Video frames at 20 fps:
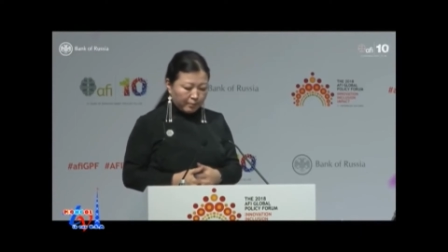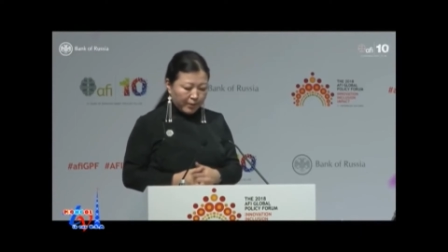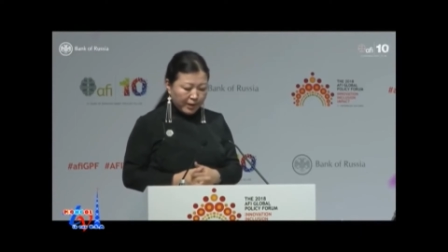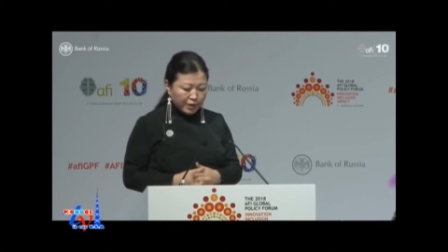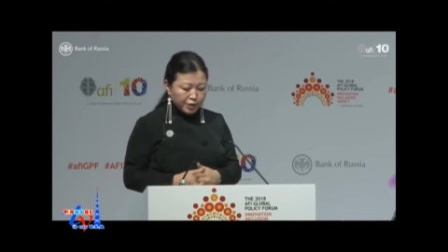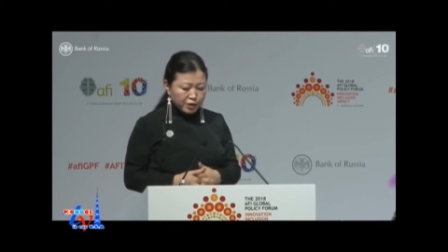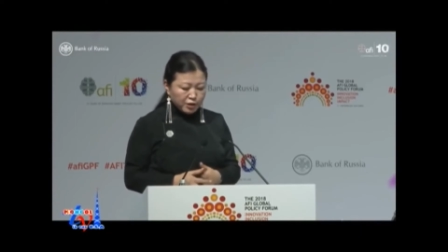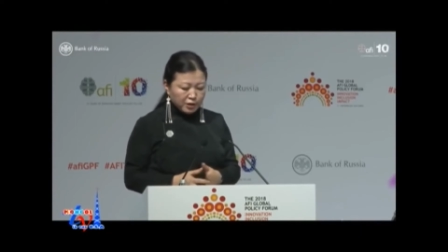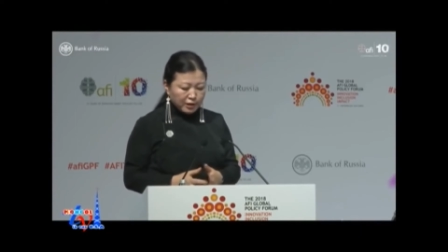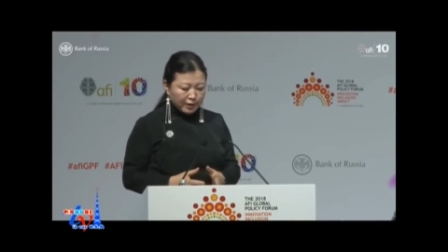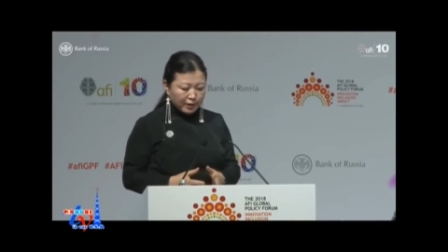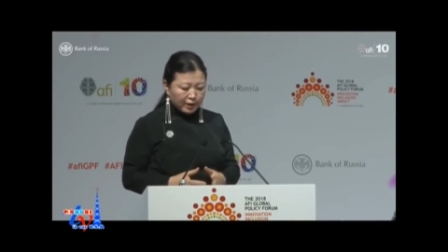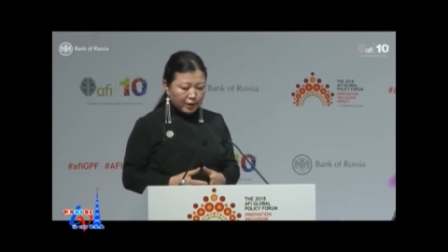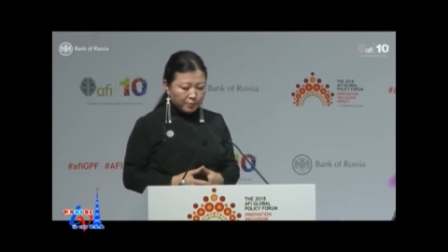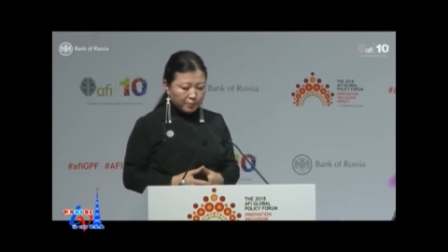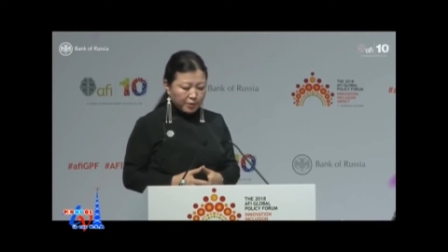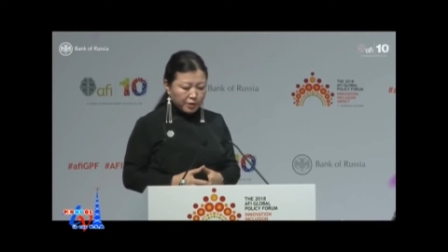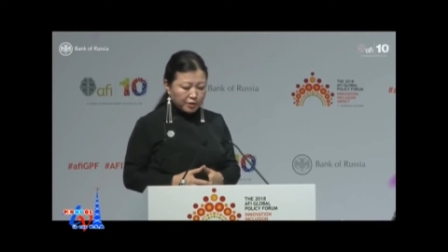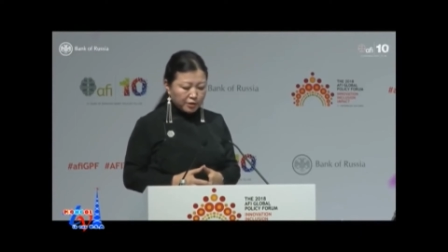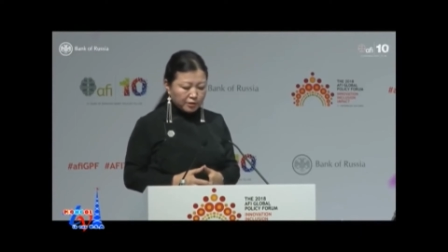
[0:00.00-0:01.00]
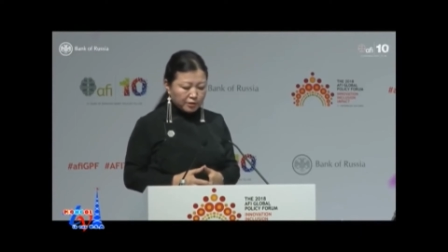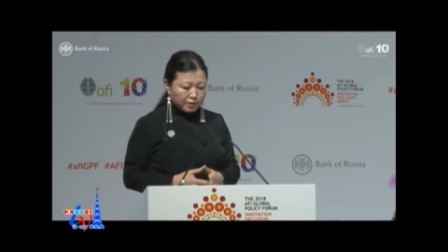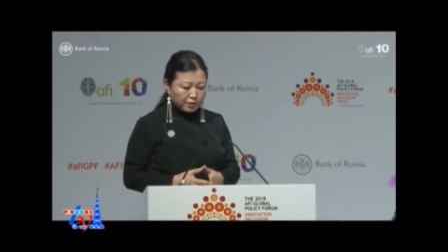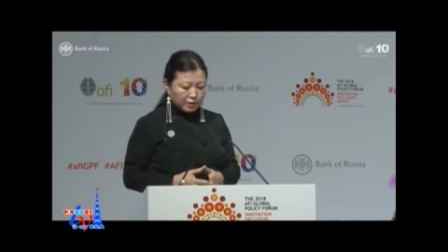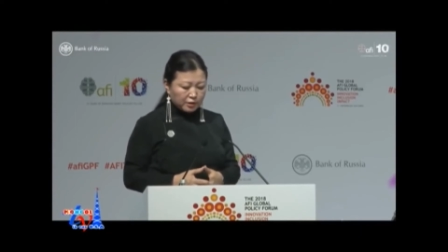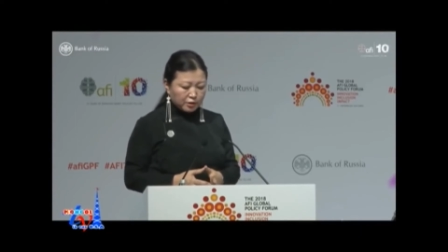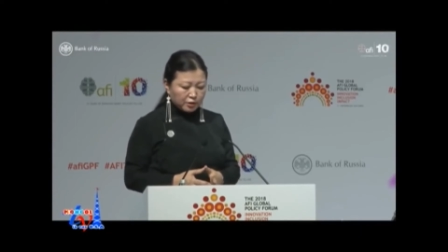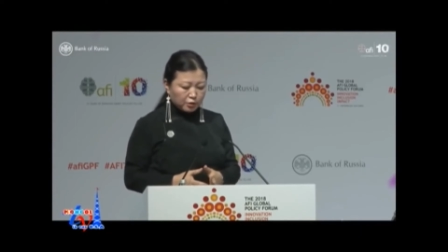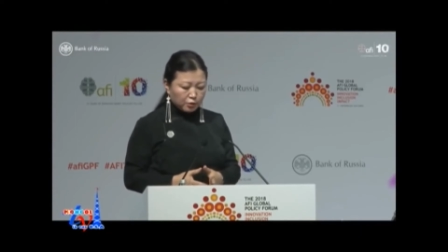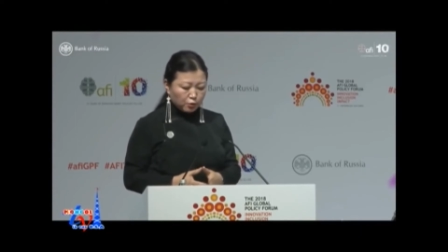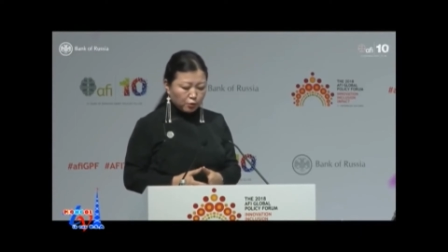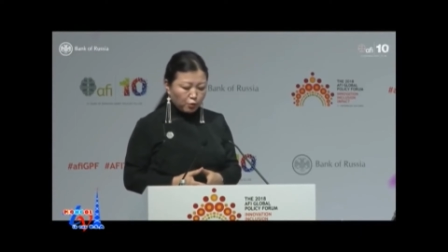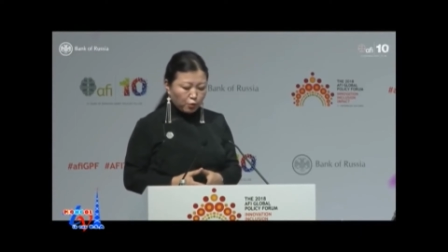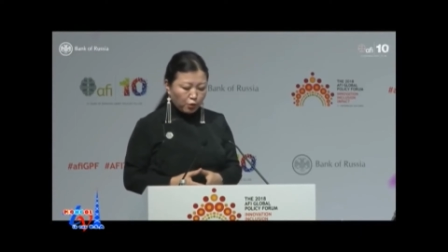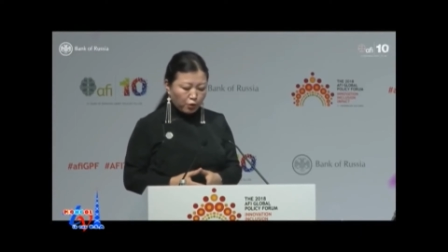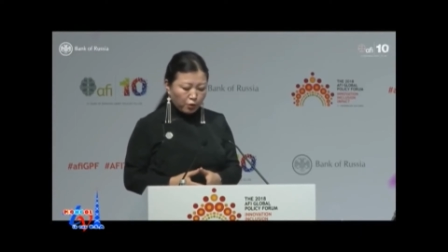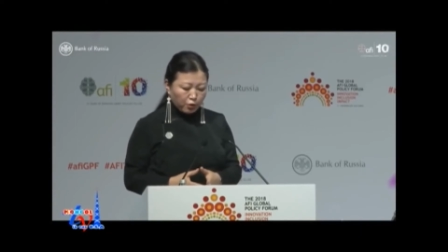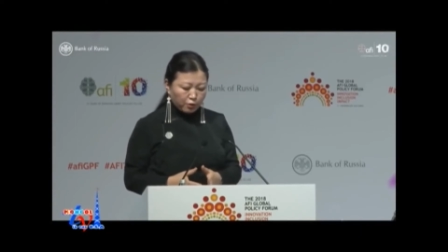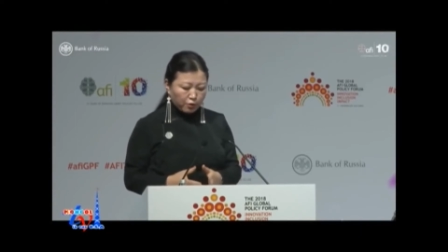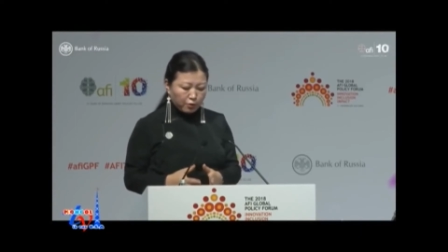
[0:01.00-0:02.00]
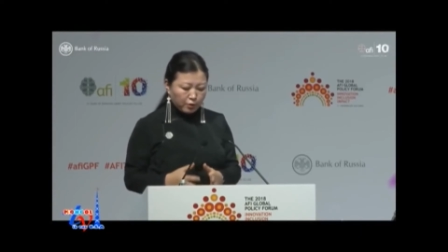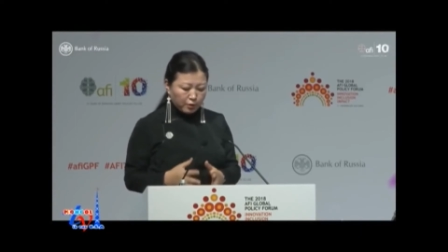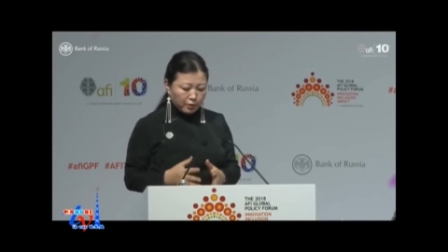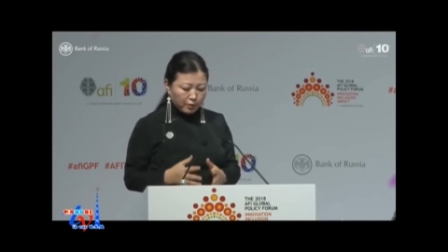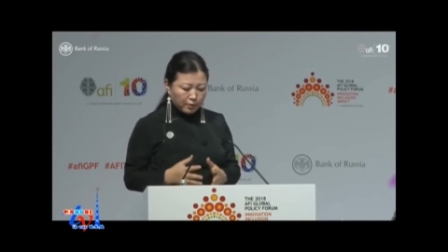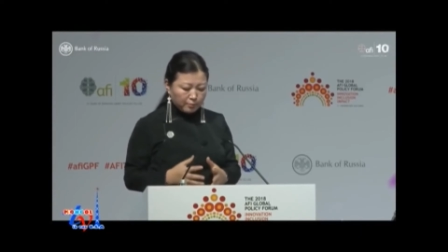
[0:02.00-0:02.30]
Basel Committee's core